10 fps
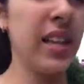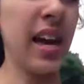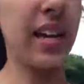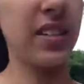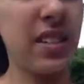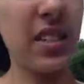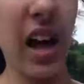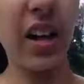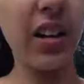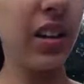that could
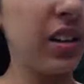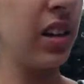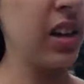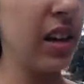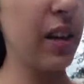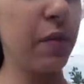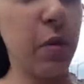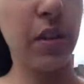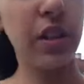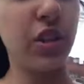sell it for
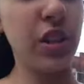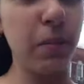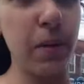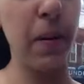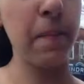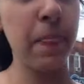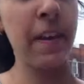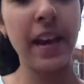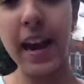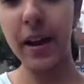really cheap.
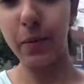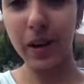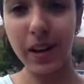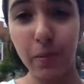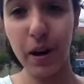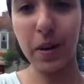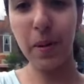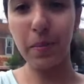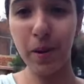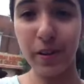And we're gonna prank
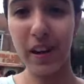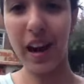my brother,